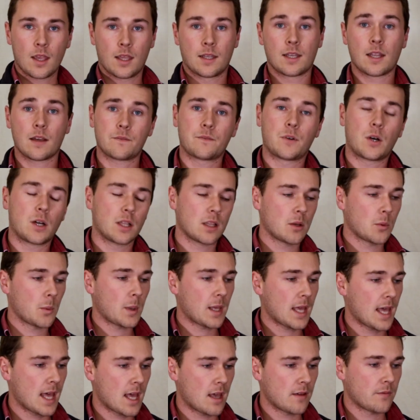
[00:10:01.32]
Now, finally,
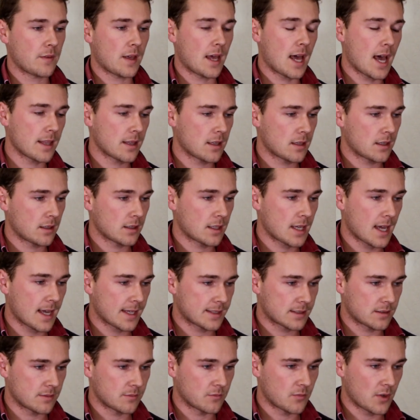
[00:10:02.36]
we have other
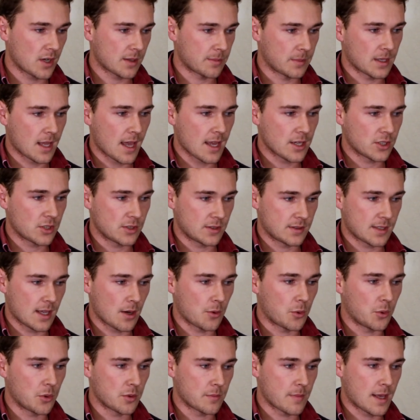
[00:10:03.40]
custom recommendations that
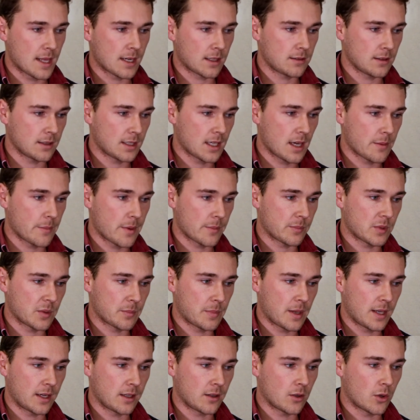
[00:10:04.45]
automatically come up
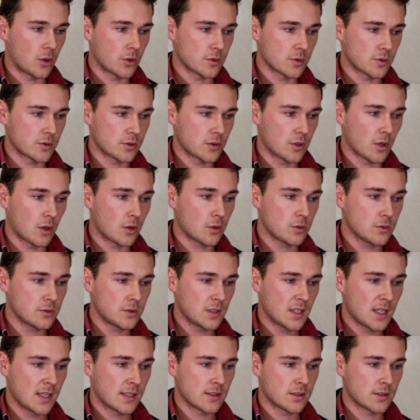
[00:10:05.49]
depending on your goals.